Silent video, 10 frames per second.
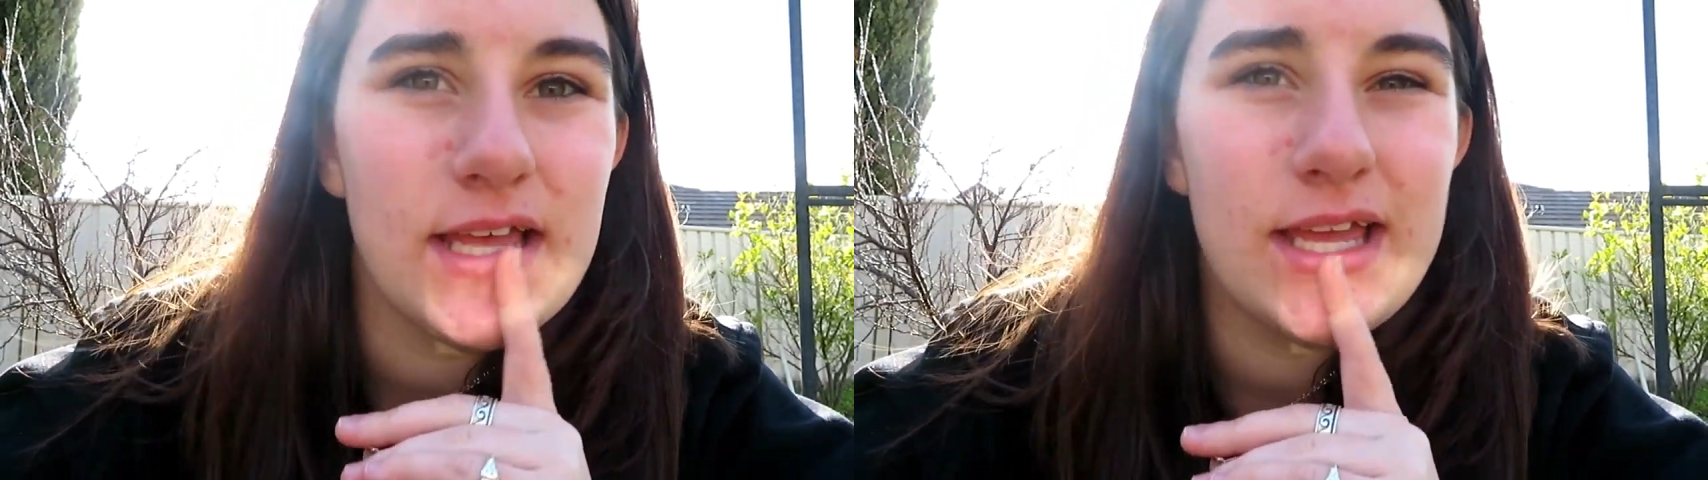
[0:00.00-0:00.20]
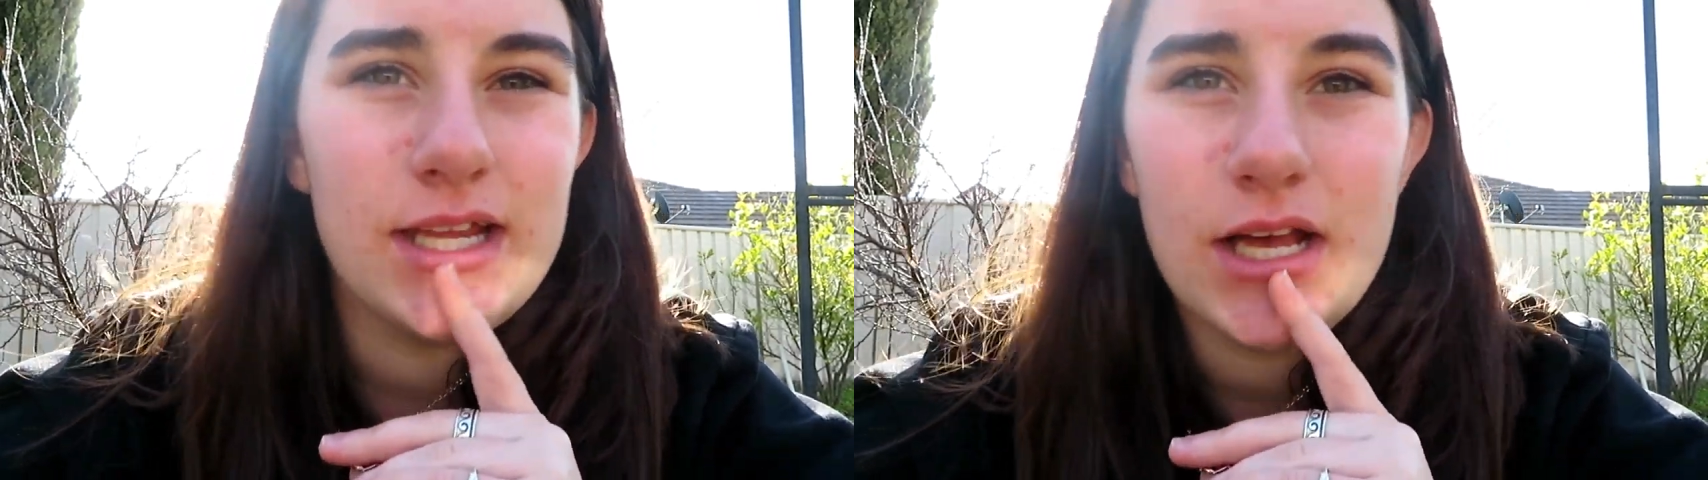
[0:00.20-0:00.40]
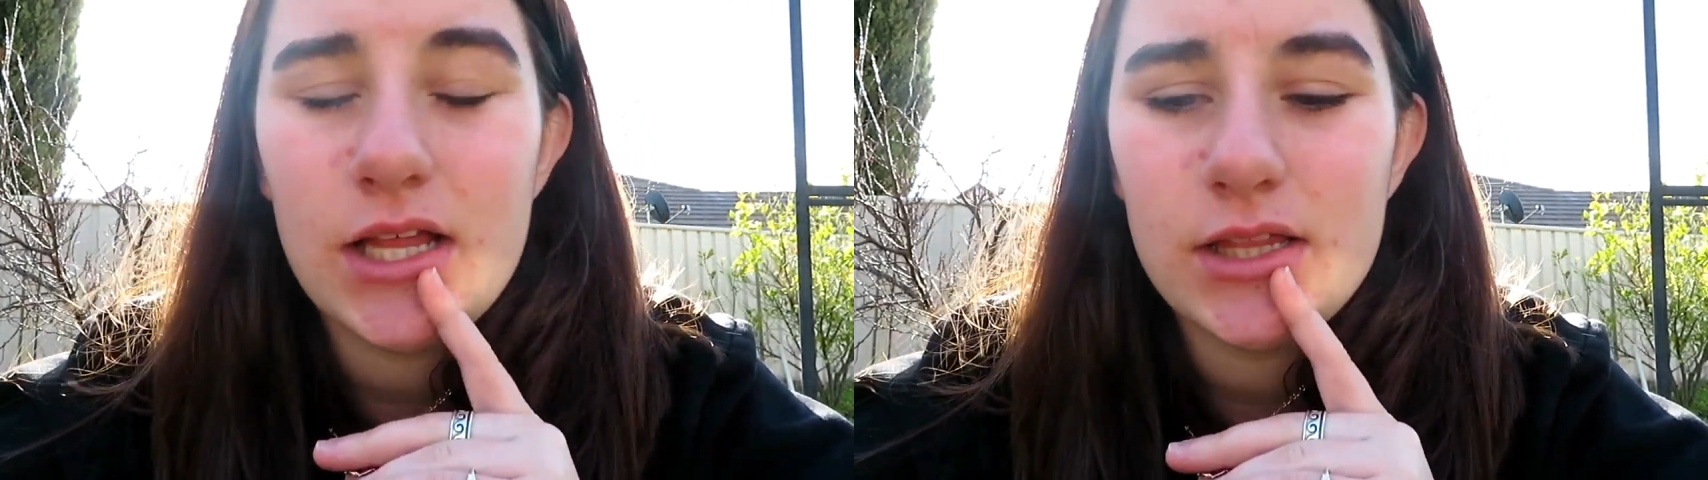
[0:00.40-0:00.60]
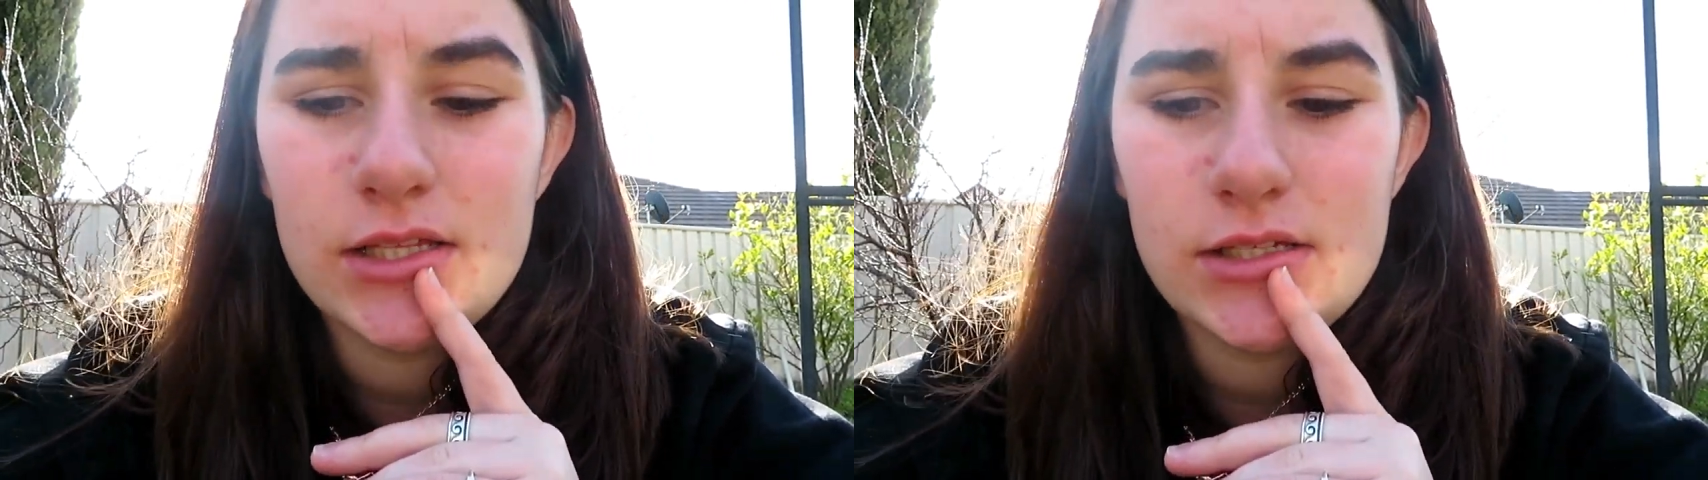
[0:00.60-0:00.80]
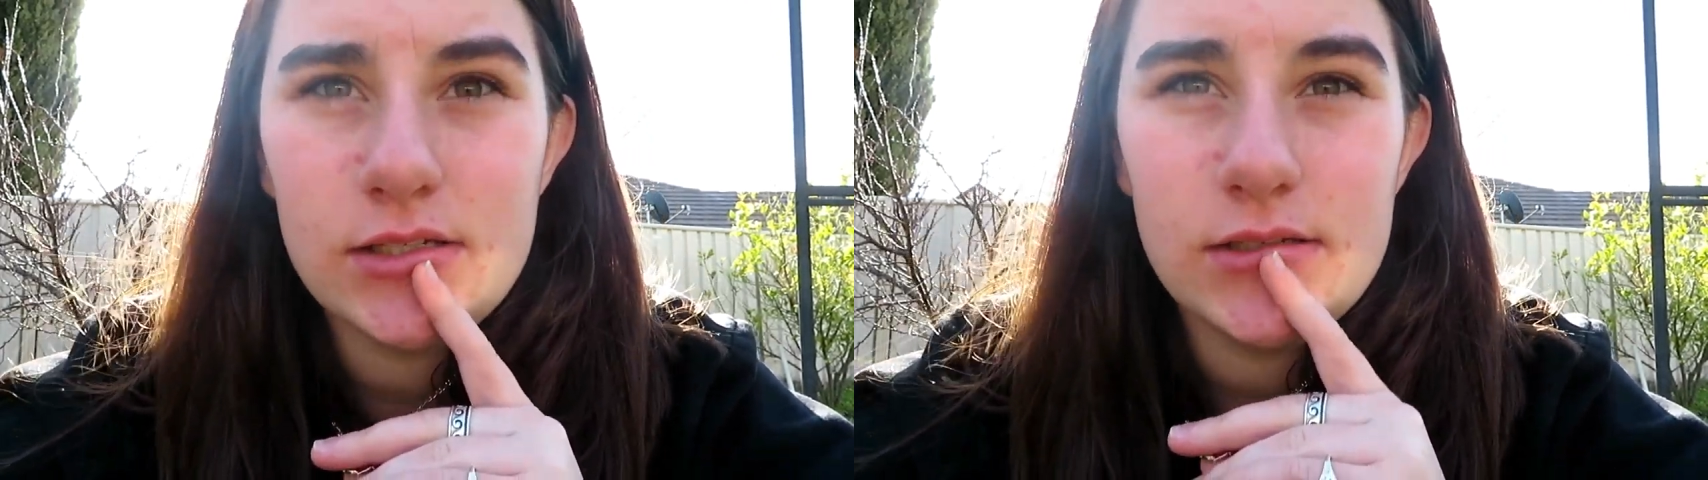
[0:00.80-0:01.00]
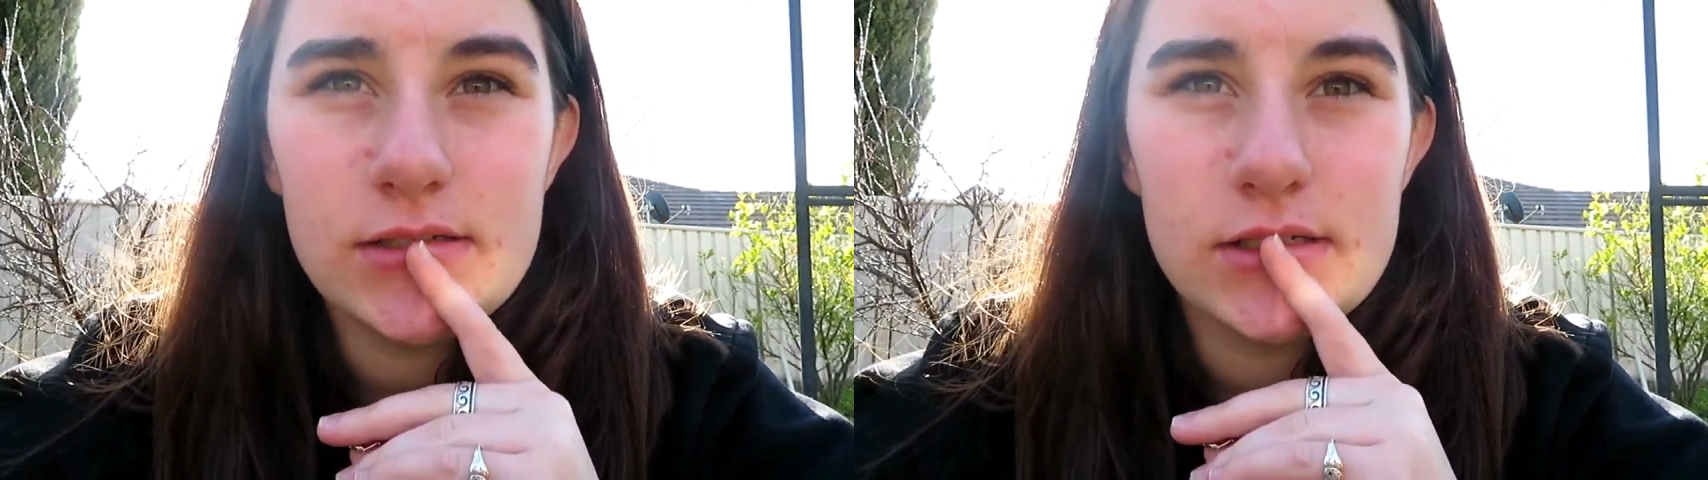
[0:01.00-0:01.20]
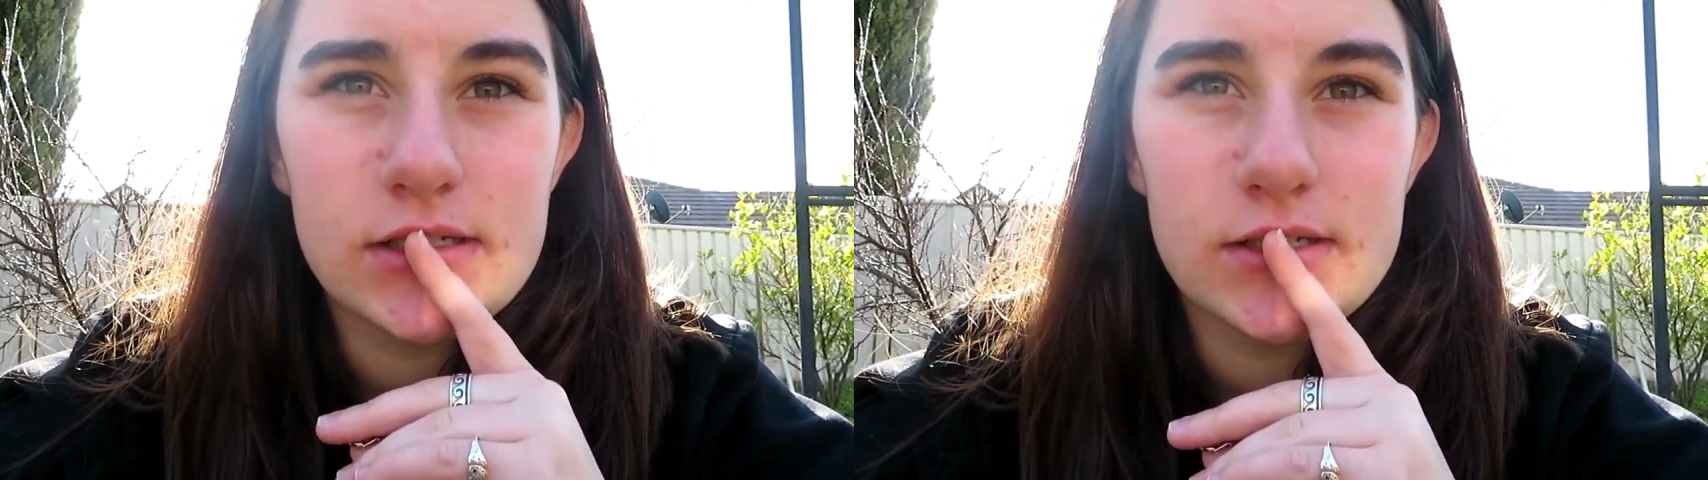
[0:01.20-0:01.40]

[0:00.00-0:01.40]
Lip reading: any others.